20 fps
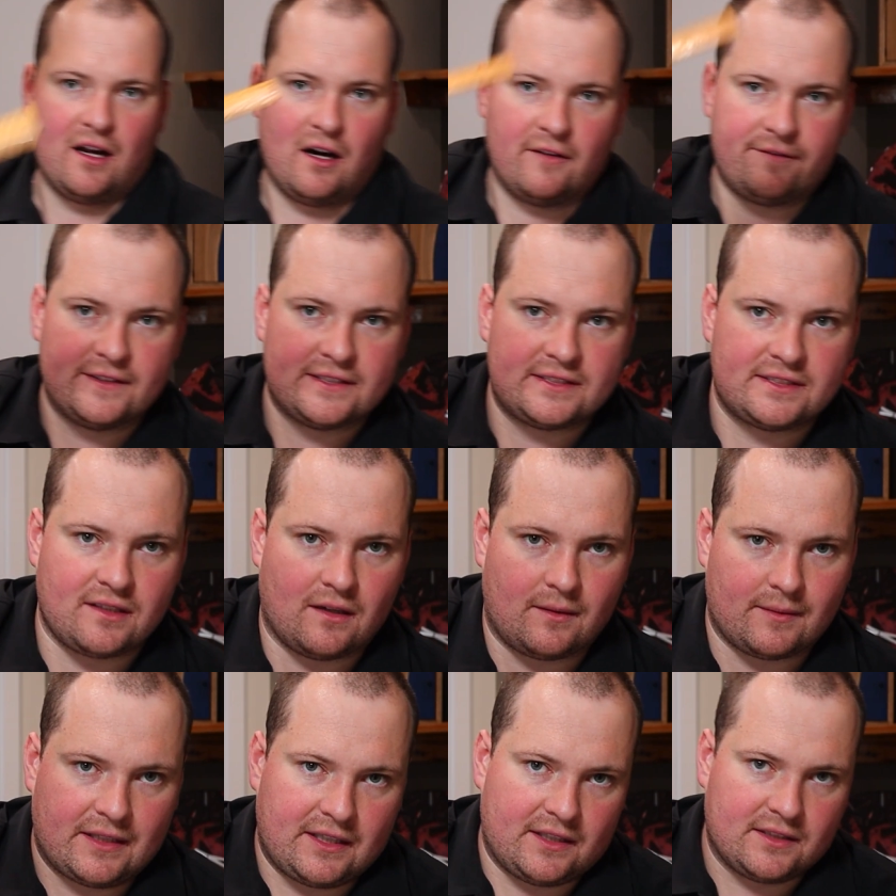an office,
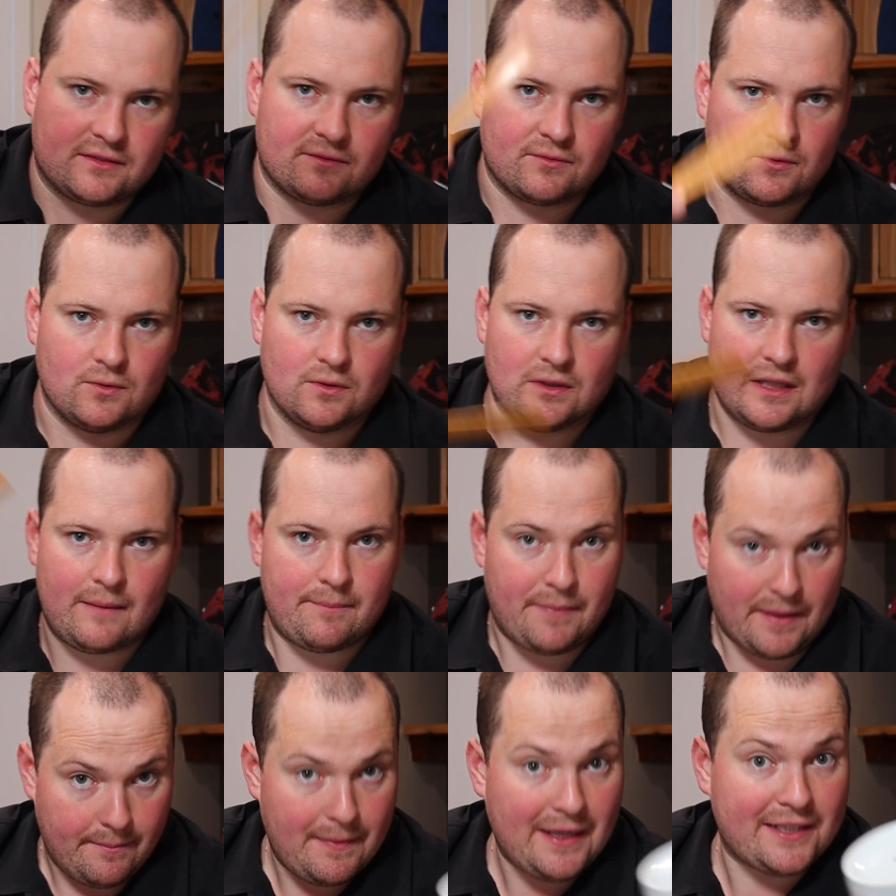so I'm going to use a ruler,
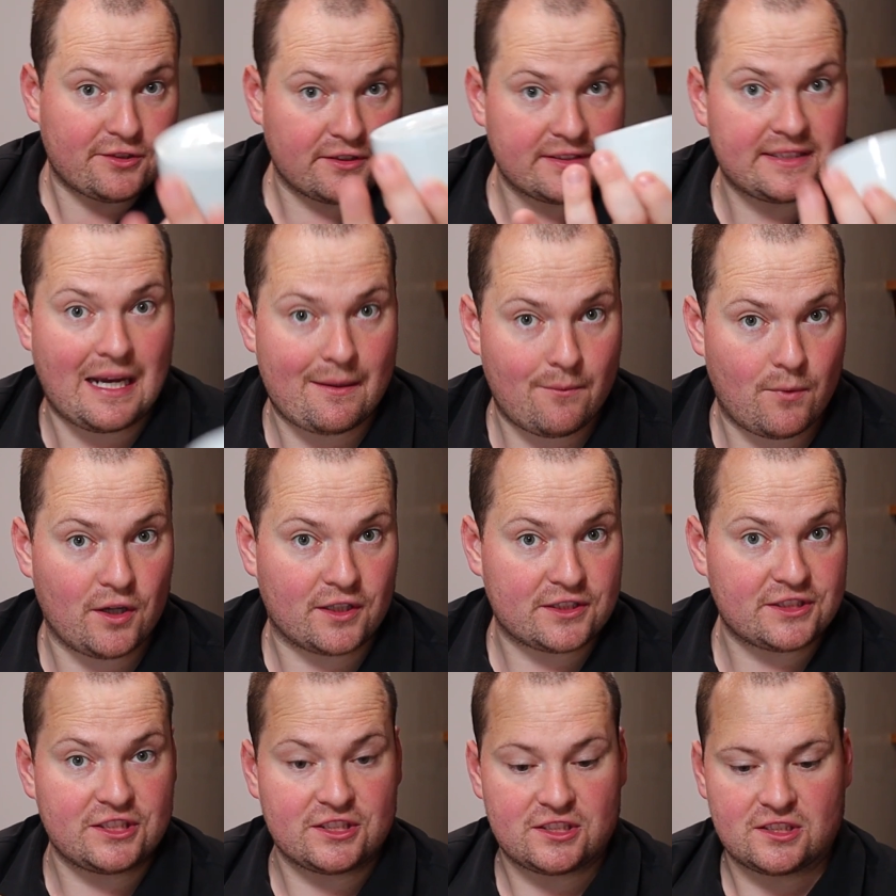but measuring tape
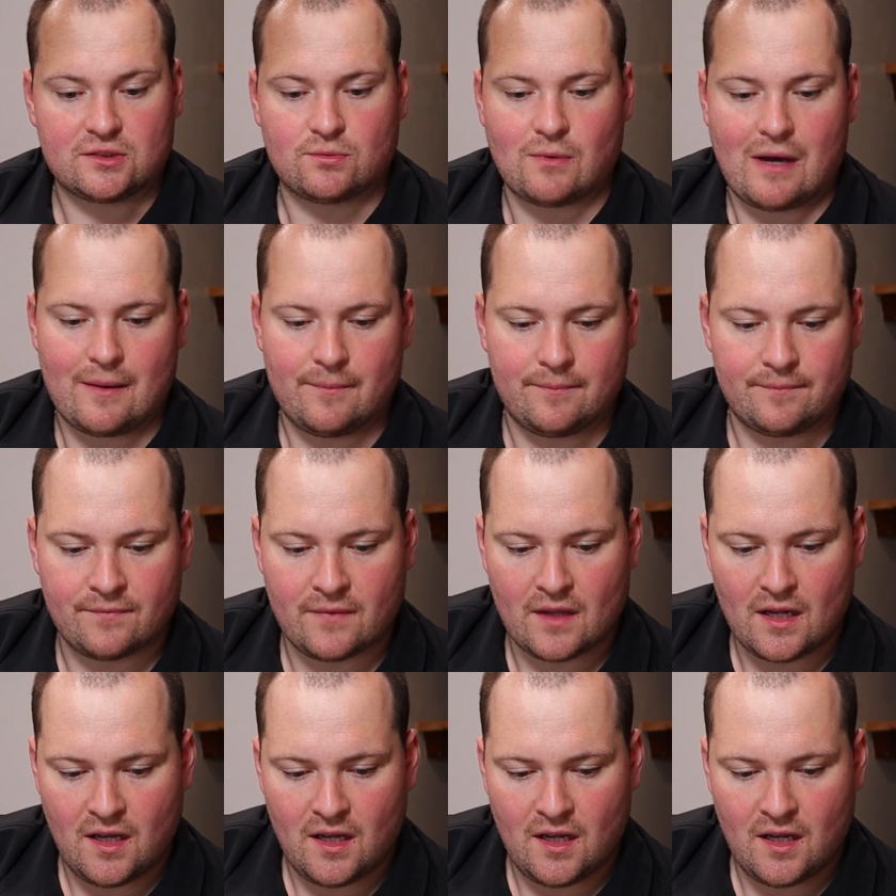works just as well.